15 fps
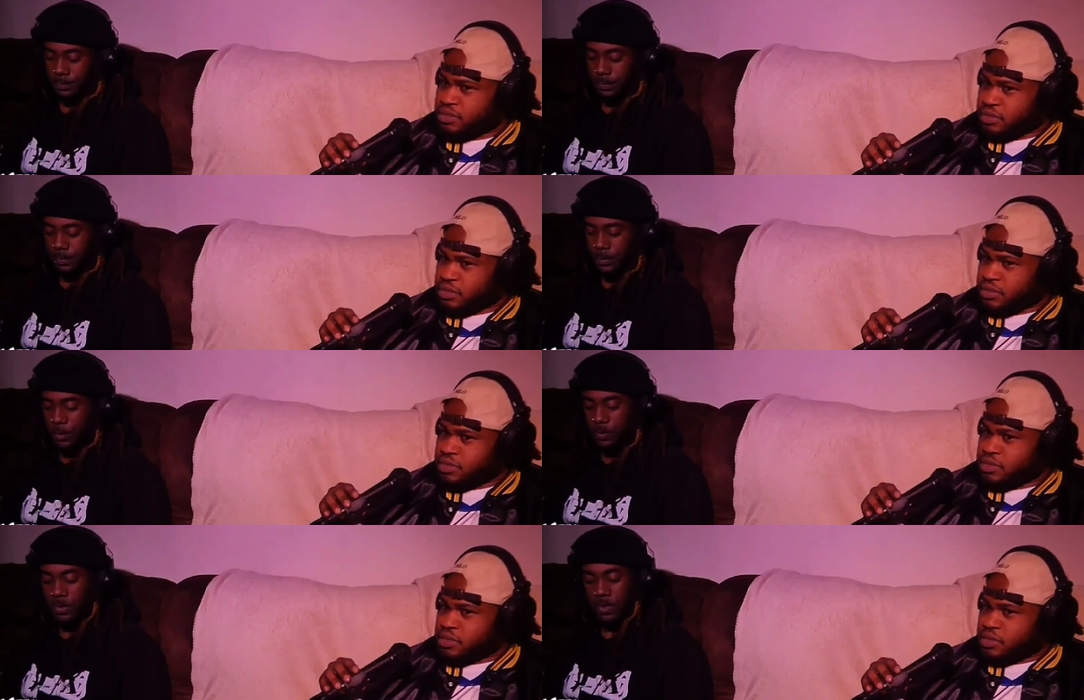
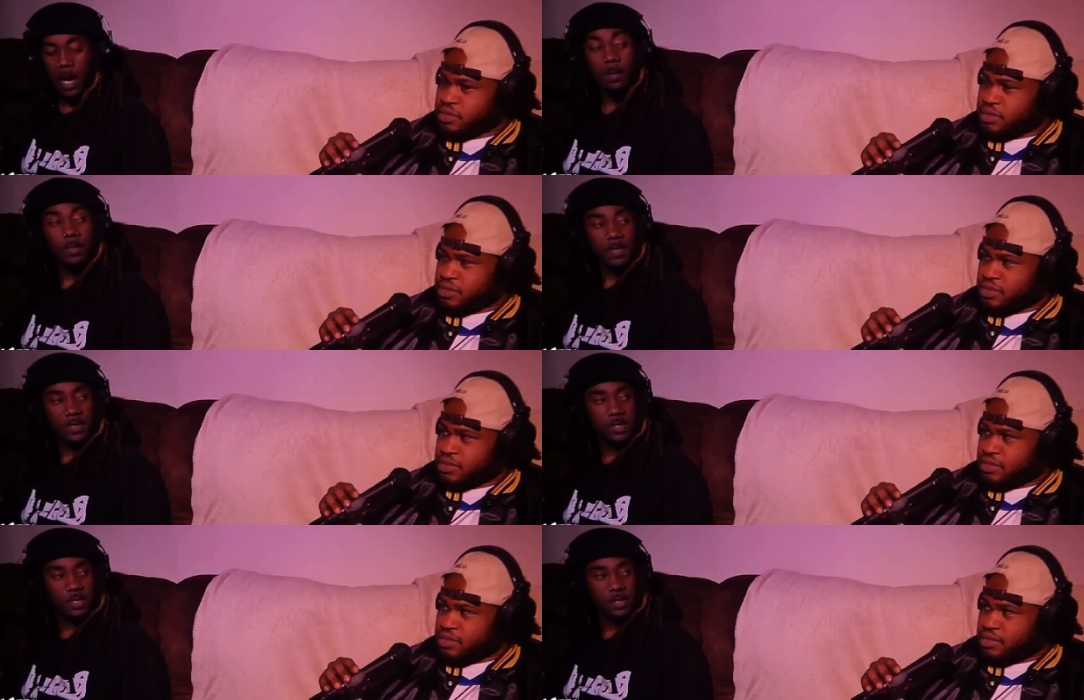Speaker 1: You saw
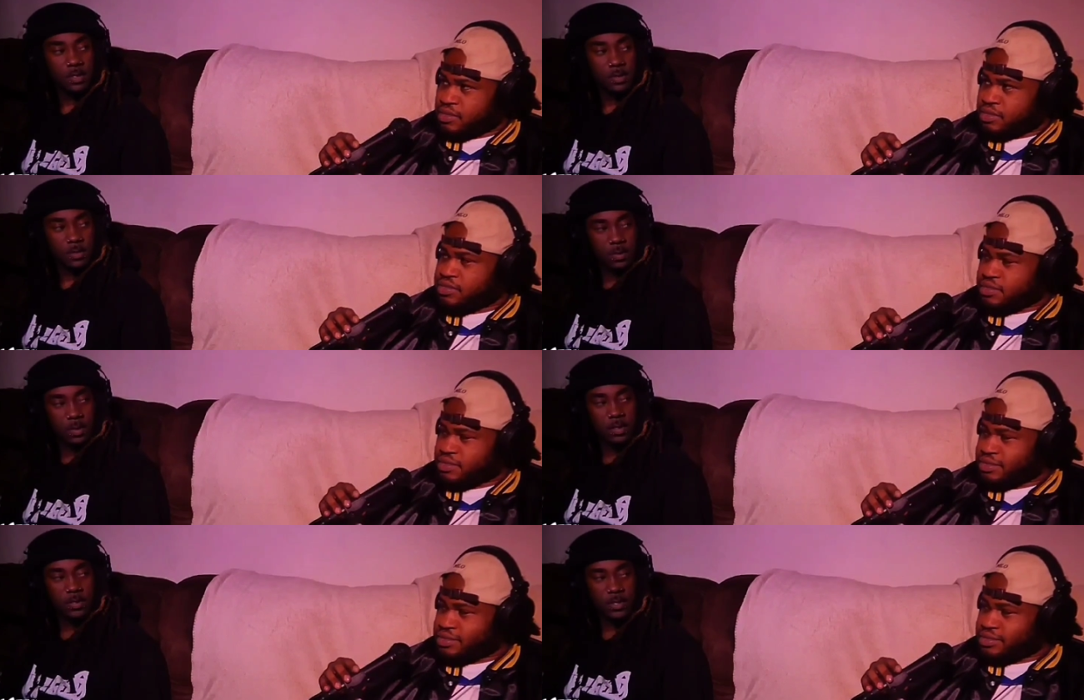me just
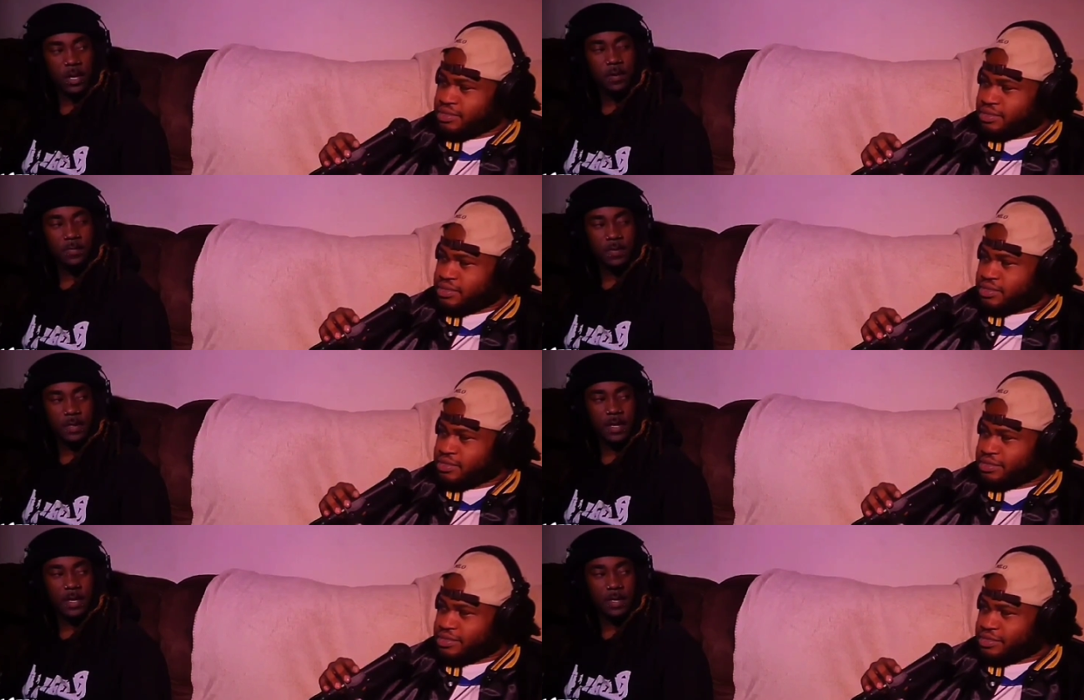
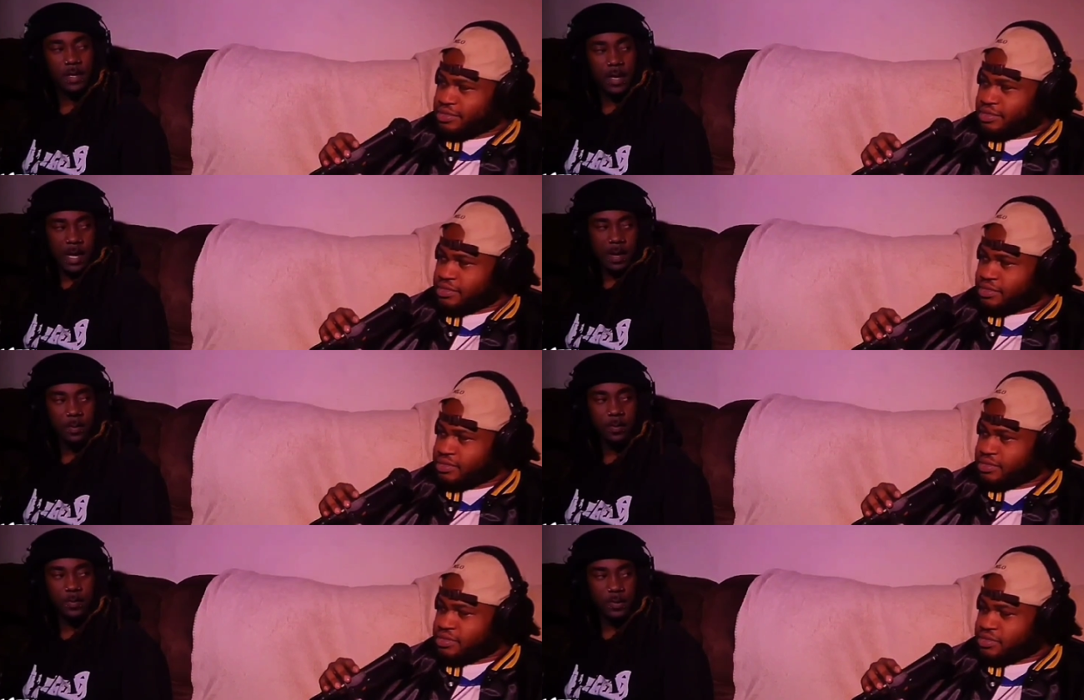surfing
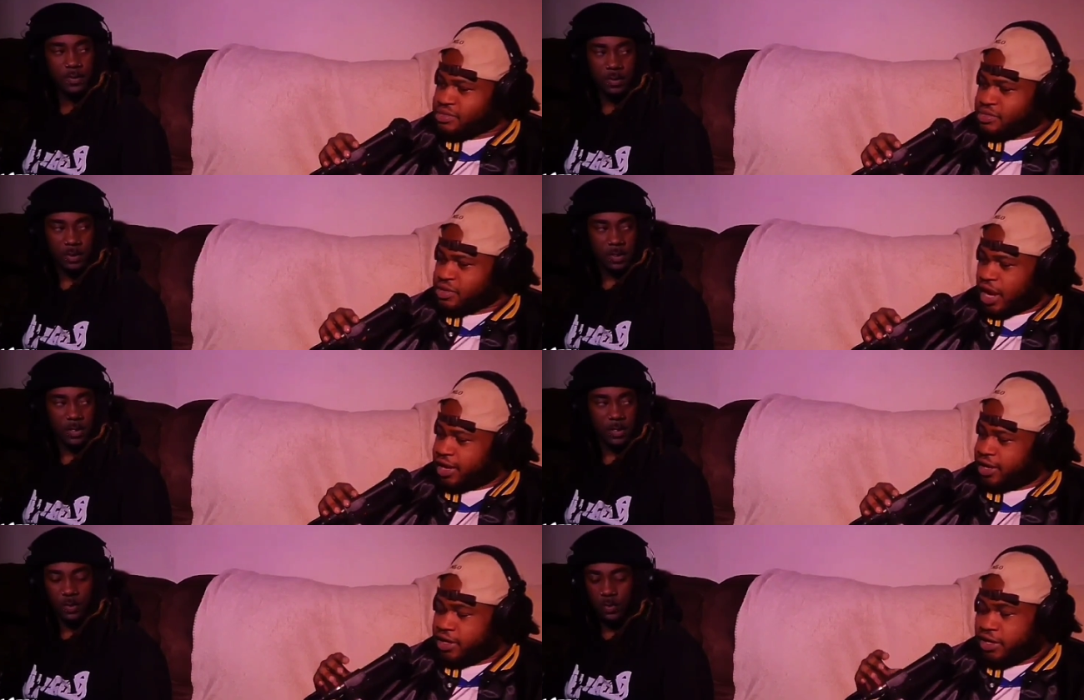Apple
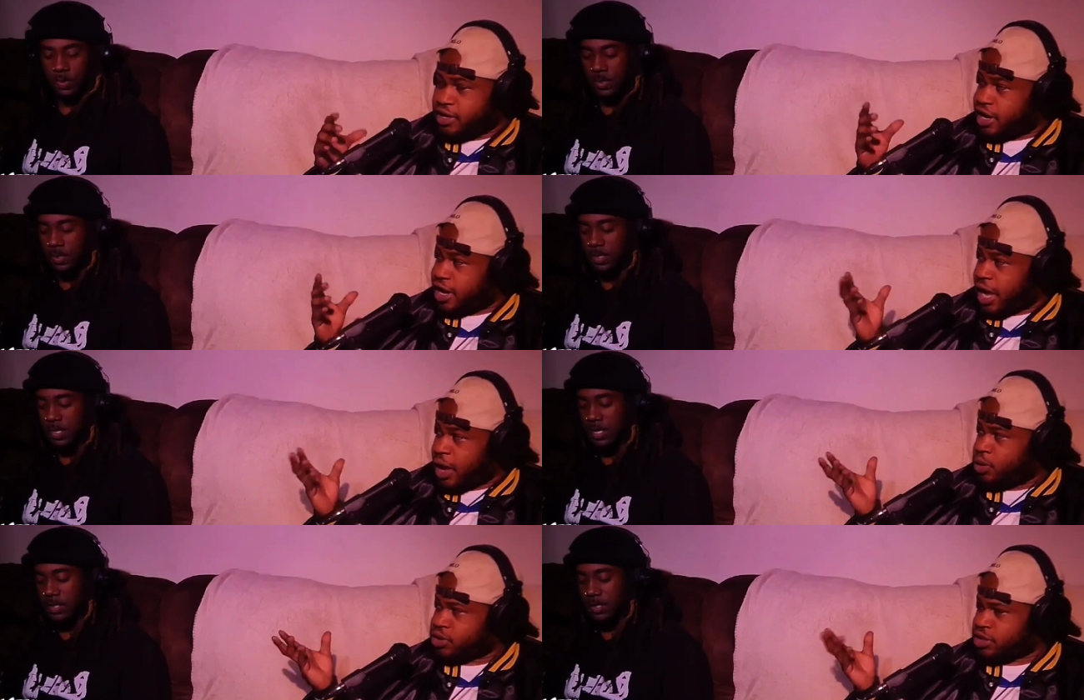Music. I did
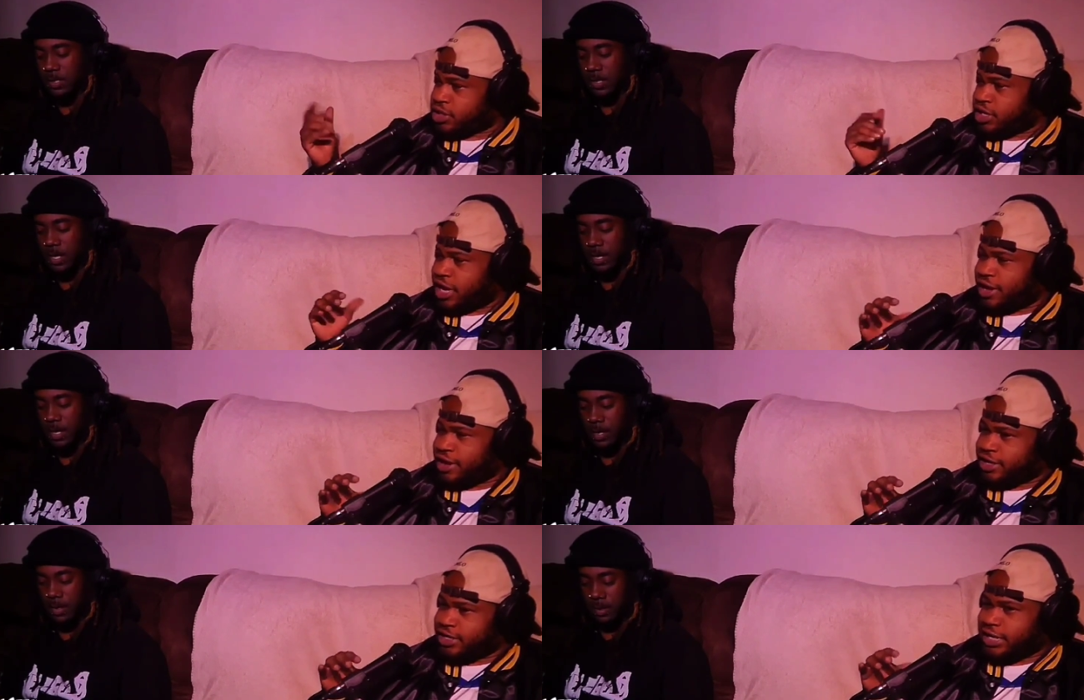not. I was
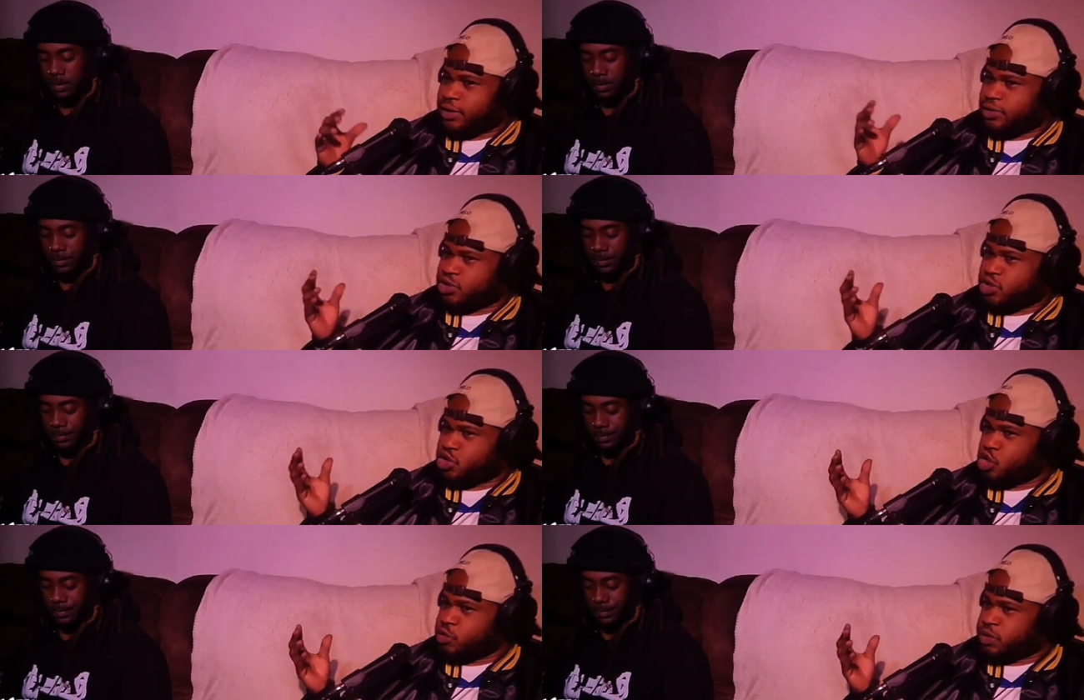because I, I don't
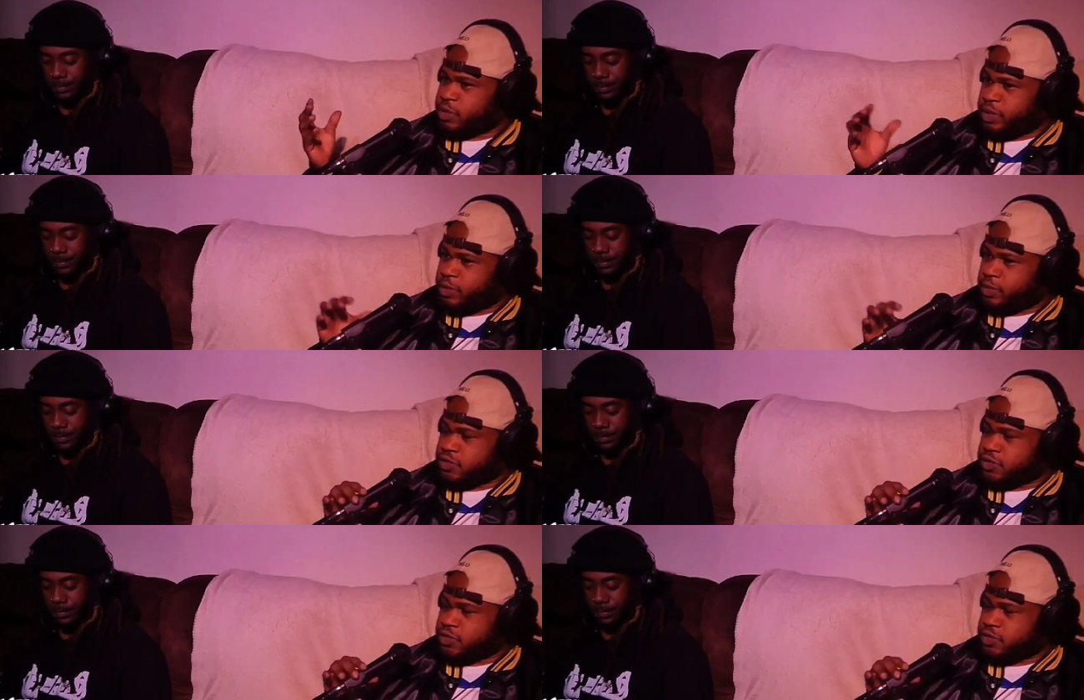
Speaker 2: snoop on people's